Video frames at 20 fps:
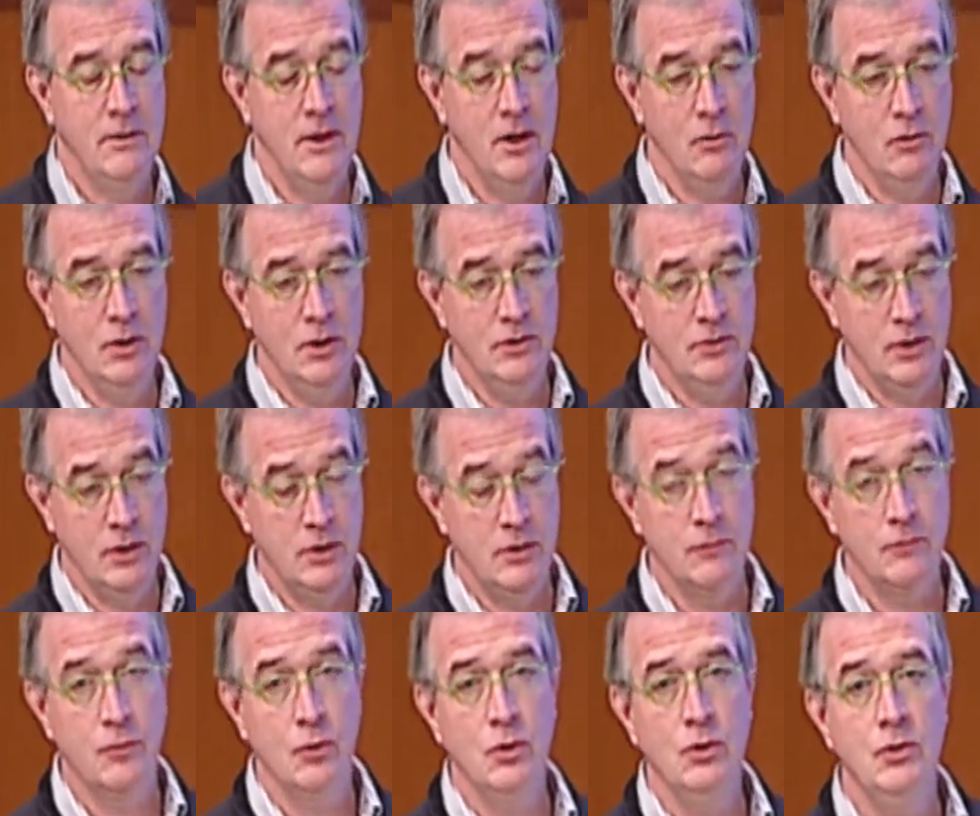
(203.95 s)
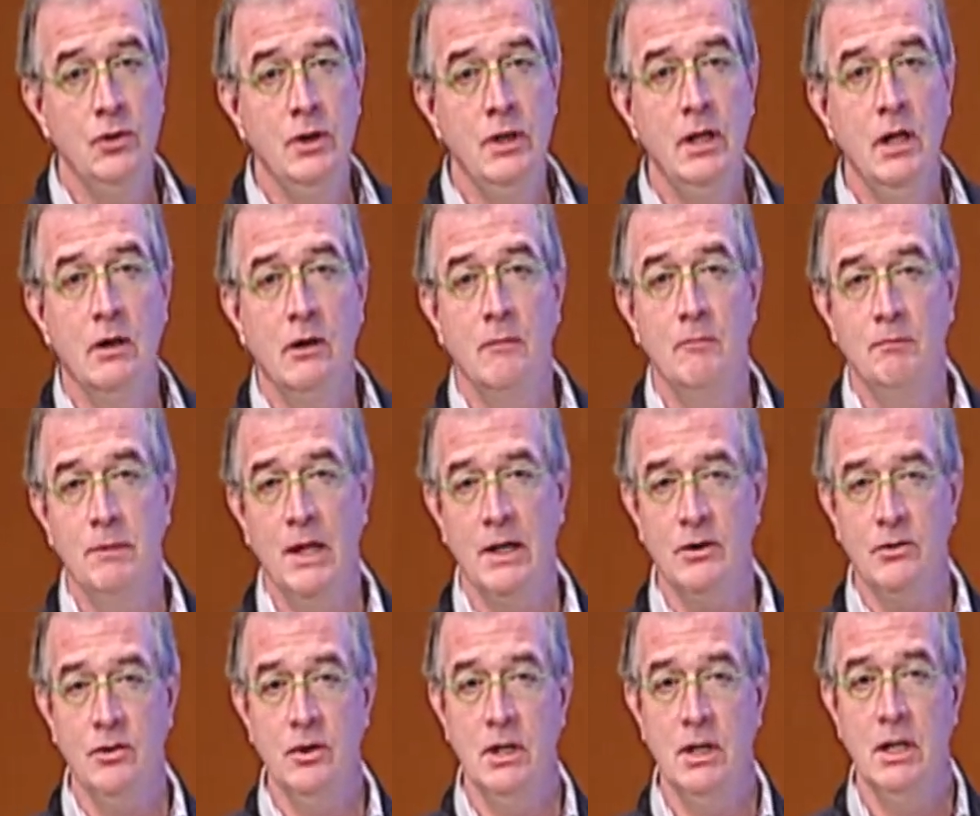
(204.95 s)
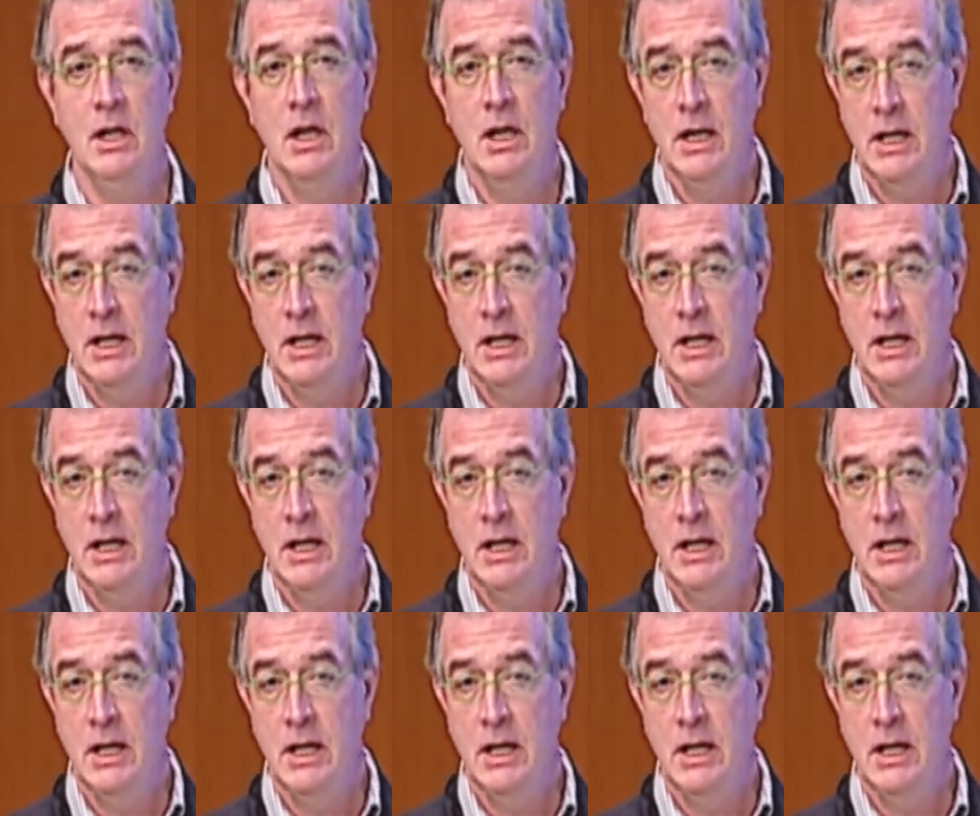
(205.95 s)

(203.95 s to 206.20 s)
there is a diversity, a complexity